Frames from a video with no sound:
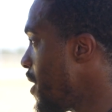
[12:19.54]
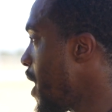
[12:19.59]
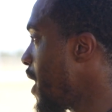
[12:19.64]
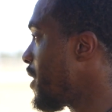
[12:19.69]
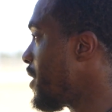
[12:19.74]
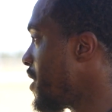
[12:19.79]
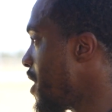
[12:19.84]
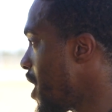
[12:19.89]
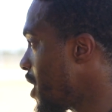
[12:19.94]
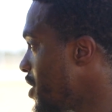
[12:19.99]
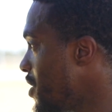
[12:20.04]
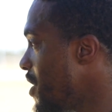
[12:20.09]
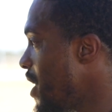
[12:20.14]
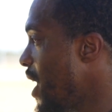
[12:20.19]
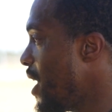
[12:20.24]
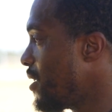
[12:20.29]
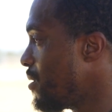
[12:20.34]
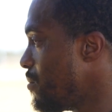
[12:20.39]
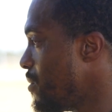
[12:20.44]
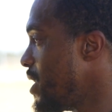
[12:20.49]
They gotta knock you
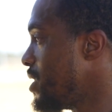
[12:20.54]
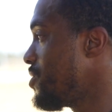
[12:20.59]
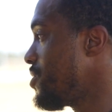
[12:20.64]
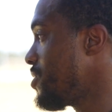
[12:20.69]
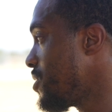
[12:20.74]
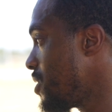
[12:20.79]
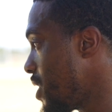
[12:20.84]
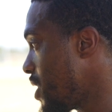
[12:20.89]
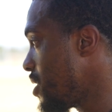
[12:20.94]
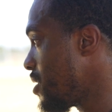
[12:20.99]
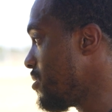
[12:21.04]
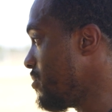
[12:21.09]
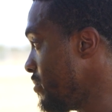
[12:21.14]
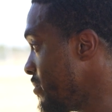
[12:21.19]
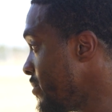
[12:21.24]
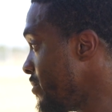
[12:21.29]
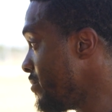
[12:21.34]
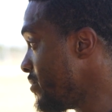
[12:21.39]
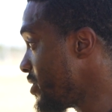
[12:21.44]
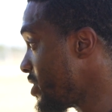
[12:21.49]
down and make sure they can
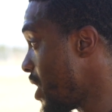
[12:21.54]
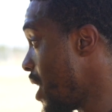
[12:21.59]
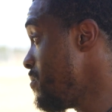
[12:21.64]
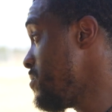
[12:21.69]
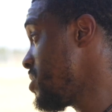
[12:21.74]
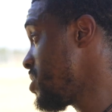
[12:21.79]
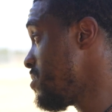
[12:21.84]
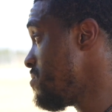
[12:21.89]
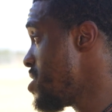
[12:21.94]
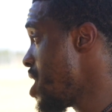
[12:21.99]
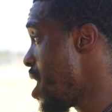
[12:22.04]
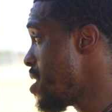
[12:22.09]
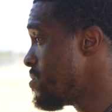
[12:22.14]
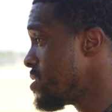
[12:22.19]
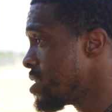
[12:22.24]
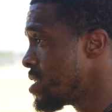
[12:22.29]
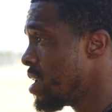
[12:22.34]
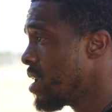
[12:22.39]
stop you sometimes.